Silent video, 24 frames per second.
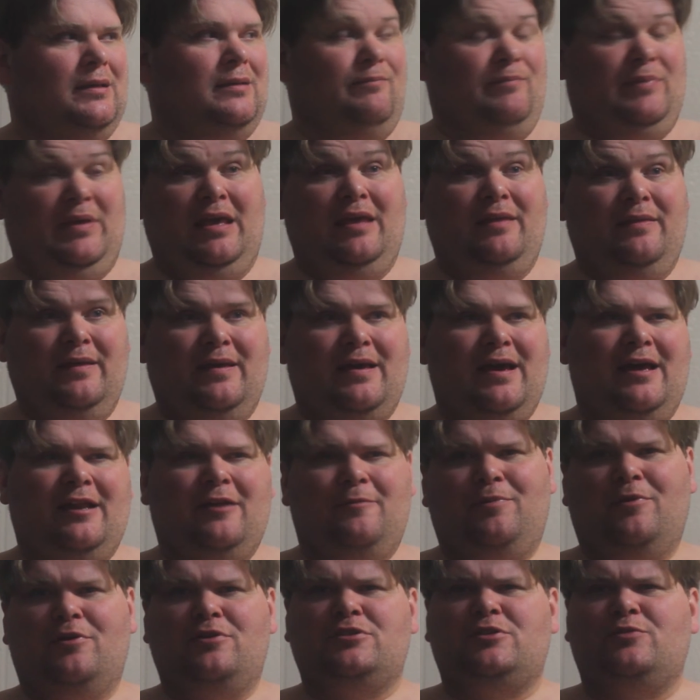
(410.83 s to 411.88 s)
being the kind
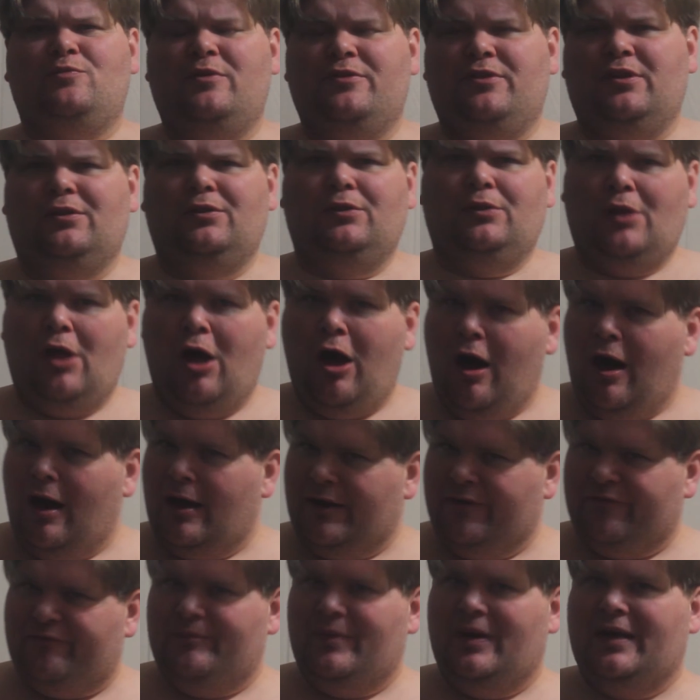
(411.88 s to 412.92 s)
of person with a
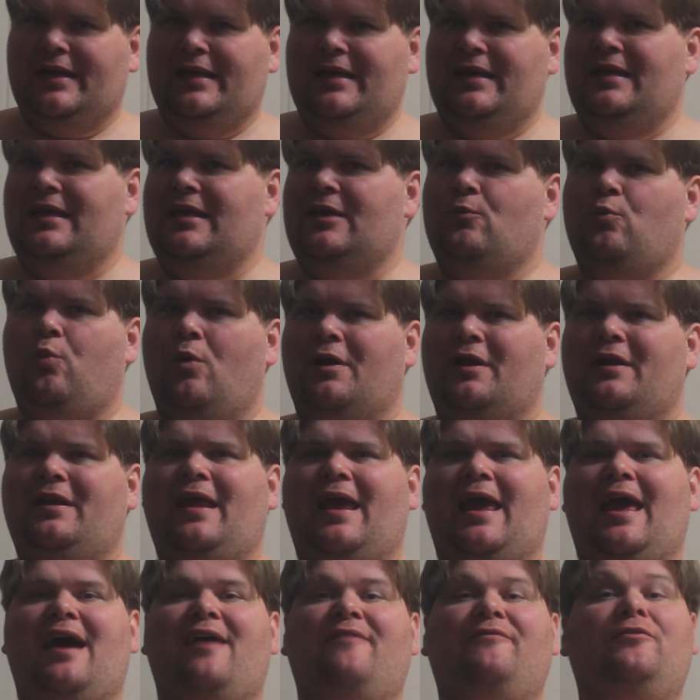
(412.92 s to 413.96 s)
lot of money, he wanted to
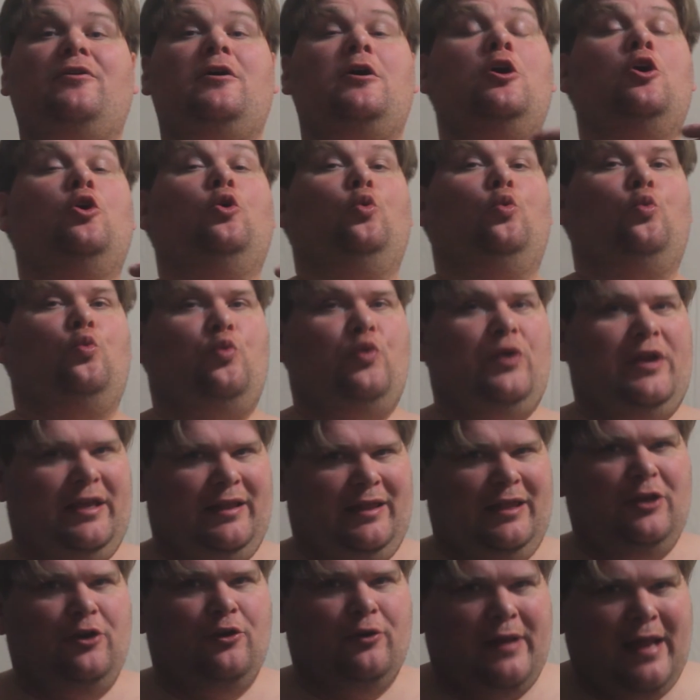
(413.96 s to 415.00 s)
have
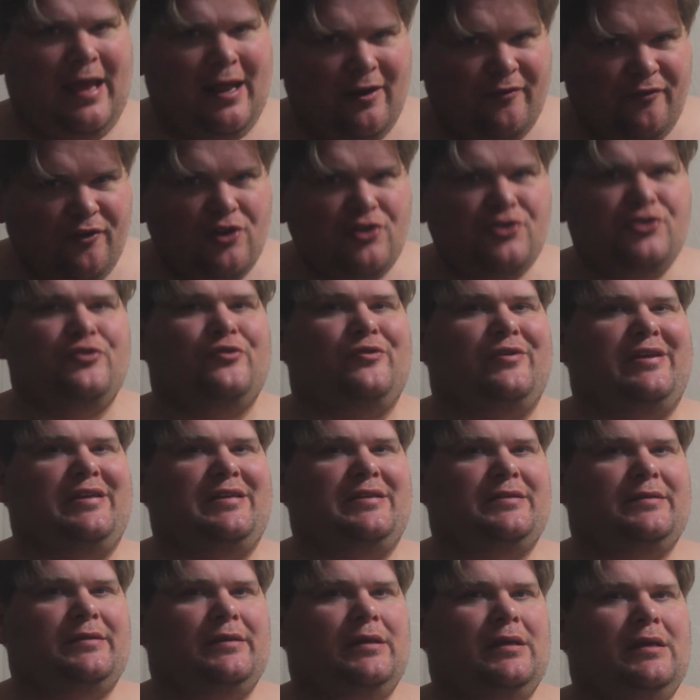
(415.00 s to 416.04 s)
really good
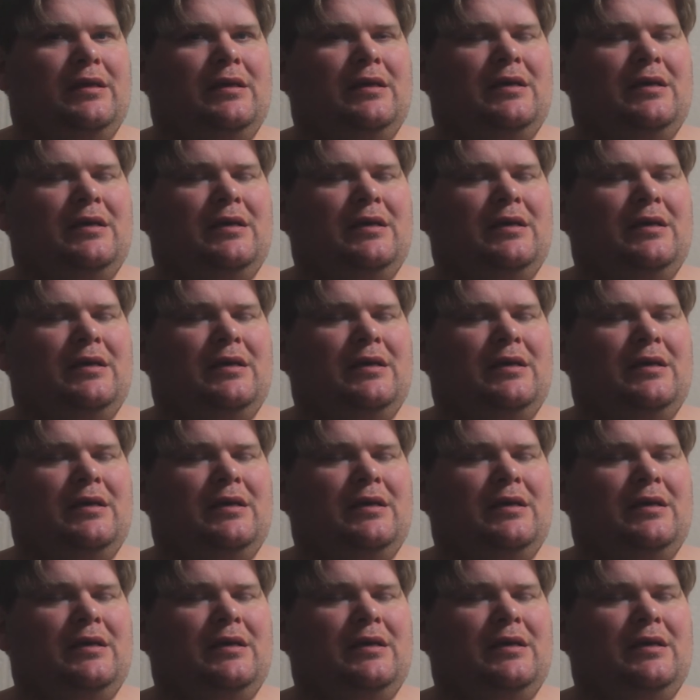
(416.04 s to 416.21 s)
anniversaries.